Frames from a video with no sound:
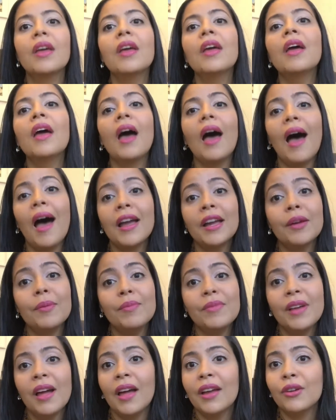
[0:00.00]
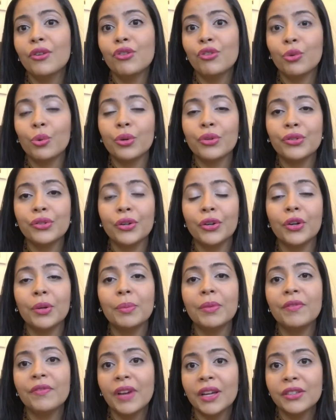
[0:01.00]
I am not a short-term
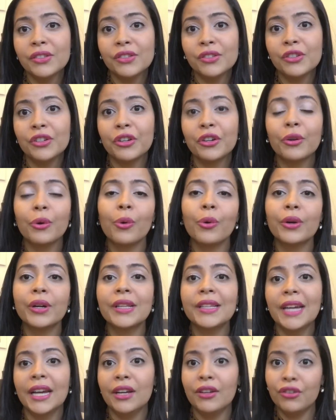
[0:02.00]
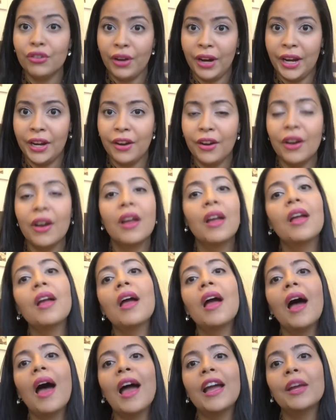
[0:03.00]
investor or a day trader. I
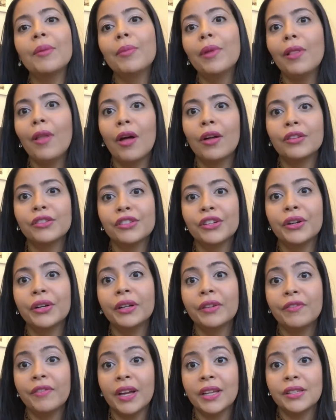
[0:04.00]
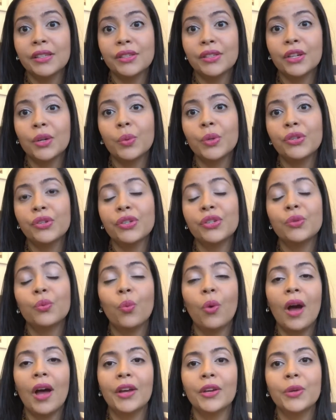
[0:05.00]
am a long-term investor, which is why
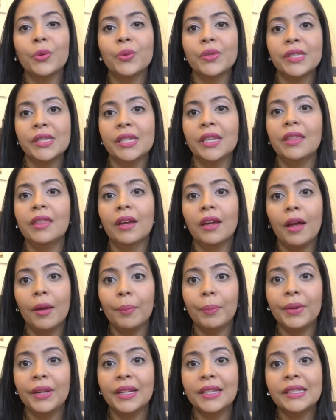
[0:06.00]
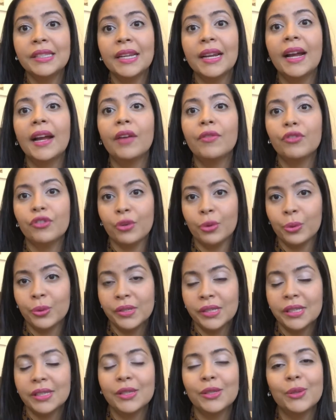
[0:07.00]
you will see the companies that I have chosen
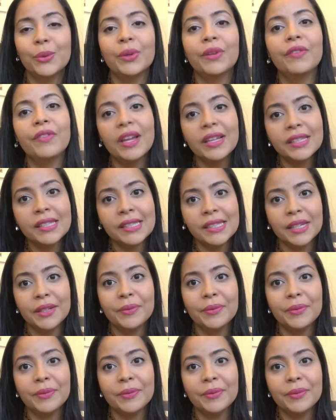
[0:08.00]
to invest in.